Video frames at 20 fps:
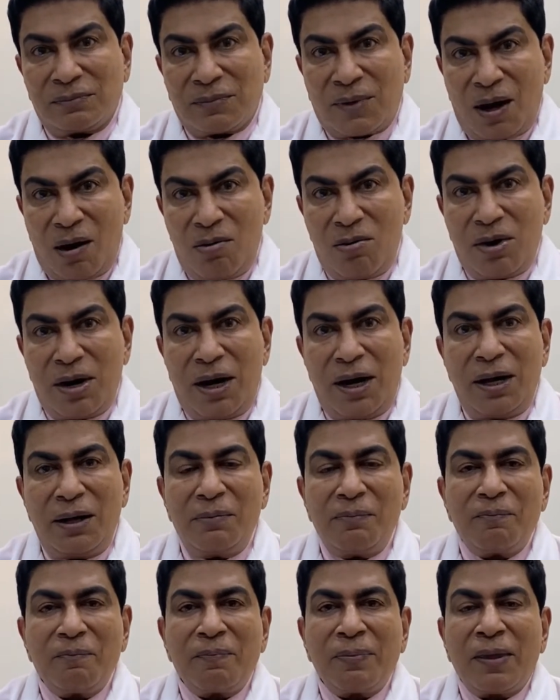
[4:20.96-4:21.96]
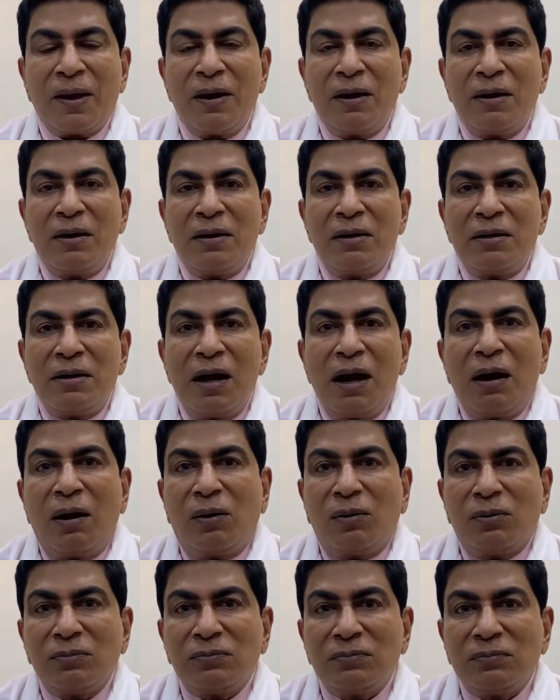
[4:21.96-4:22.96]
Okay?
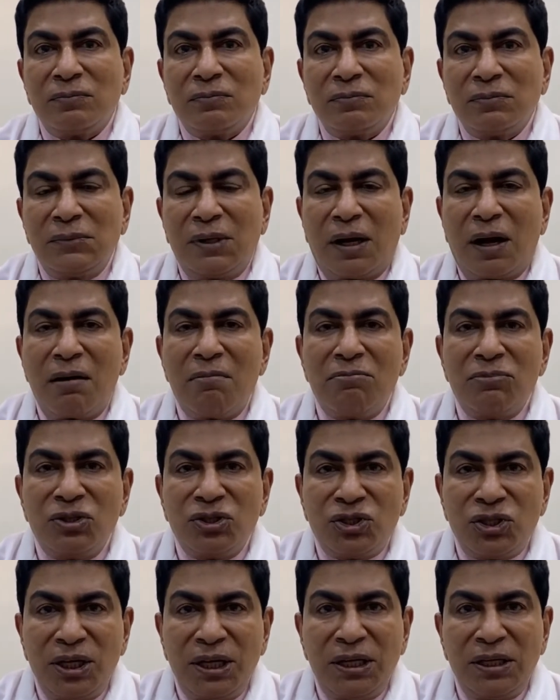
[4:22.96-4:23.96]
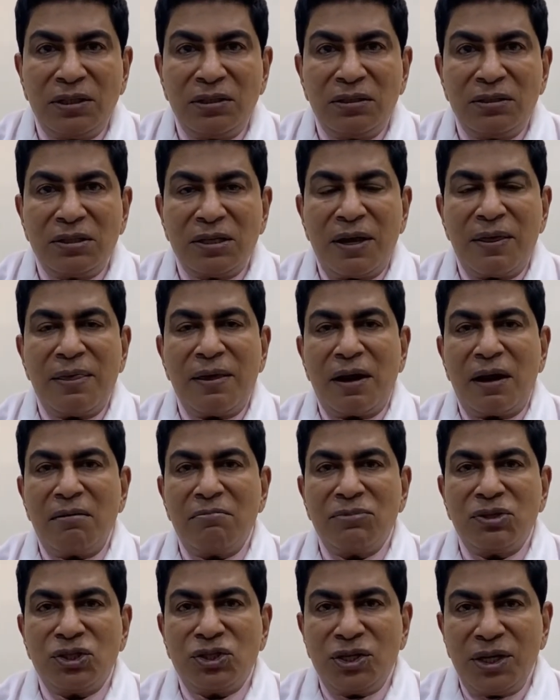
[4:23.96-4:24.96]
Now, there are machines and there are
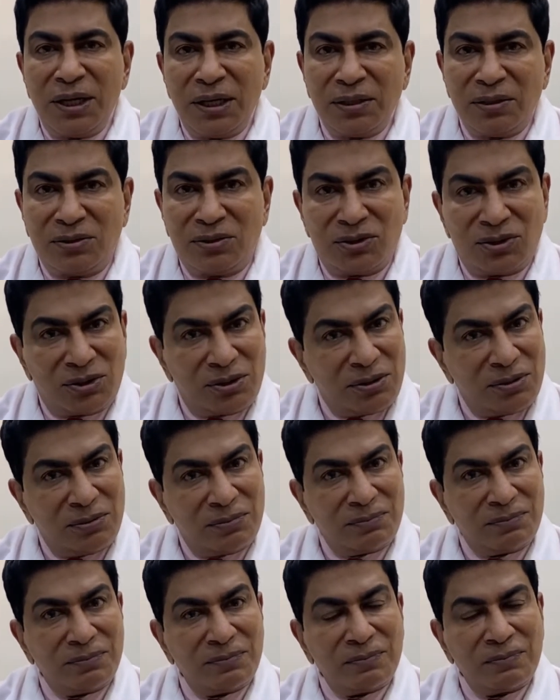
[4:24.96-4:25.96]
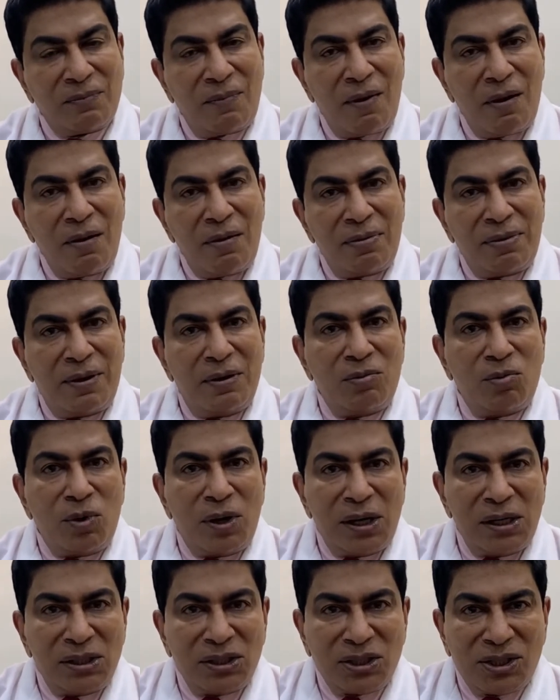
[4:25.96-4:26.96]
machines. The
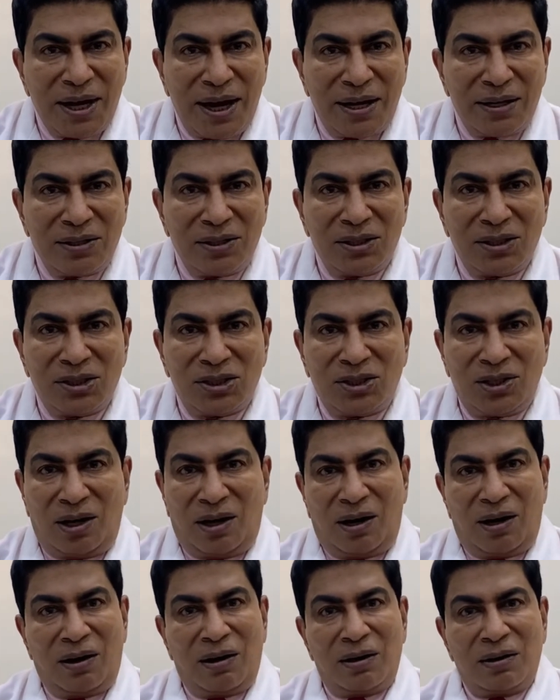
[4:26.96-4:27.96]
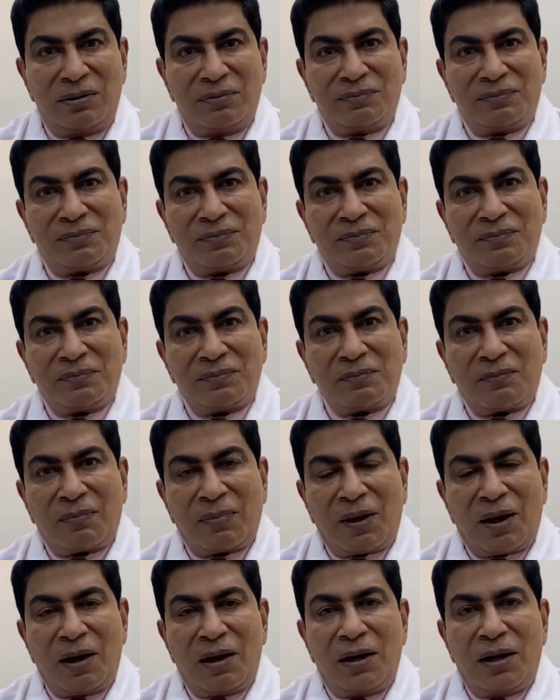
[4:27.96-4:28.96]
world standards are
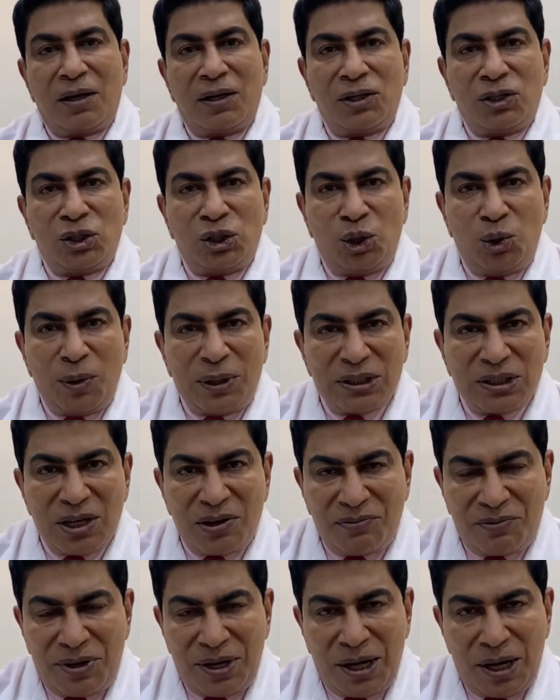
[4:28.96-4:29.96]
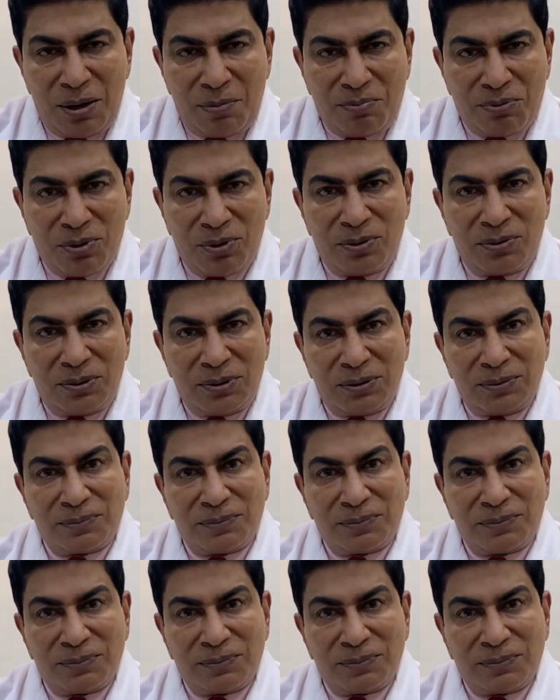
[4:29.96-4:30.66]
US FDA approved